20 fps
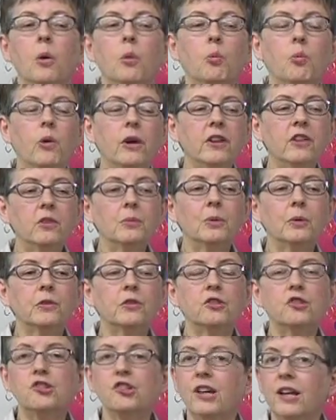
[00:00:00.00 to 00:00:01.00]
One of the
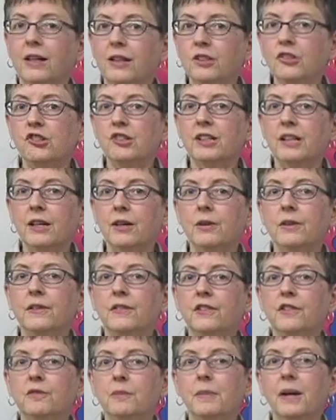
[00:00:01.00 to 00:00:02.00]
most challenging
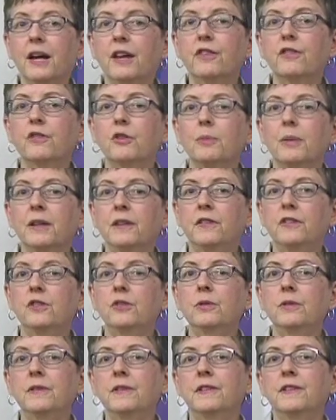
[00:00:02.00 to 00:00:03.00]
areas of math for my
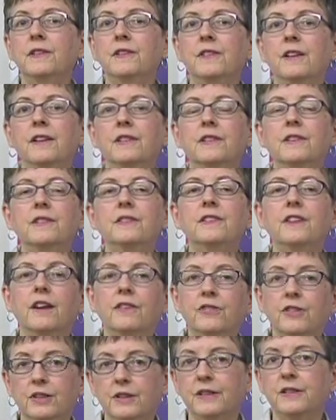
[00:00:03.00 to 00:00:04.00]
students these days is
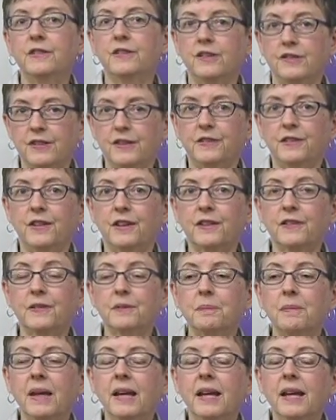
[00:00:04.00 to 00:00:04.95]
definitely statistics.